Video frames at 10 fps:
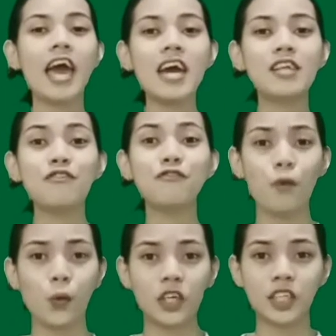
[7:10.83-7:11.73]
and
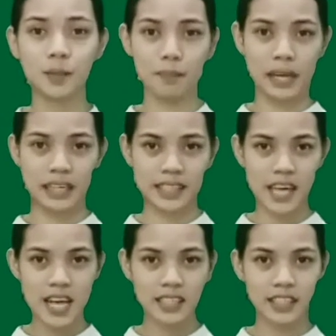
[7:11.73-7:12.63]
4
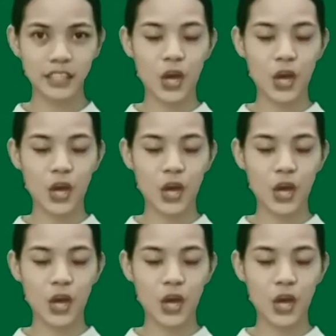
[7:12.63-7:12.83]
spaces.